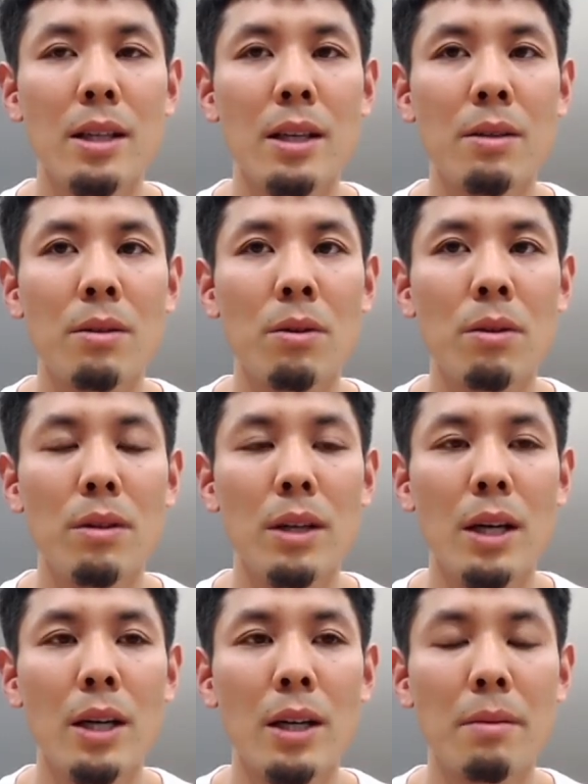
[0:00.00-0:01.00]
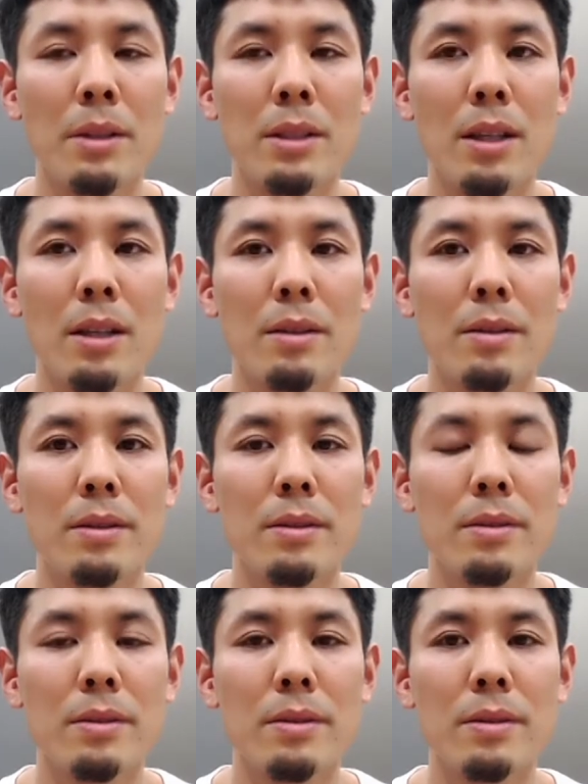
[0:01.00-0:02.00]
aimed at acquiring
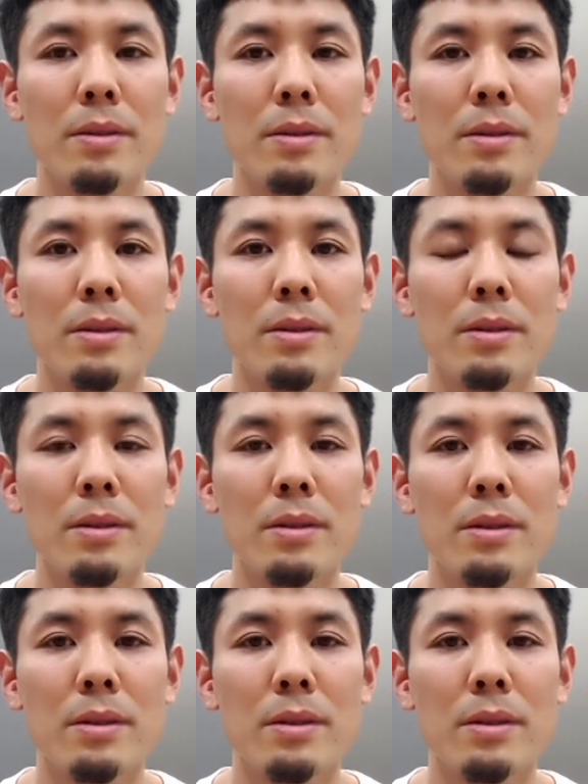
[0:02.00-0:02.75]
new users.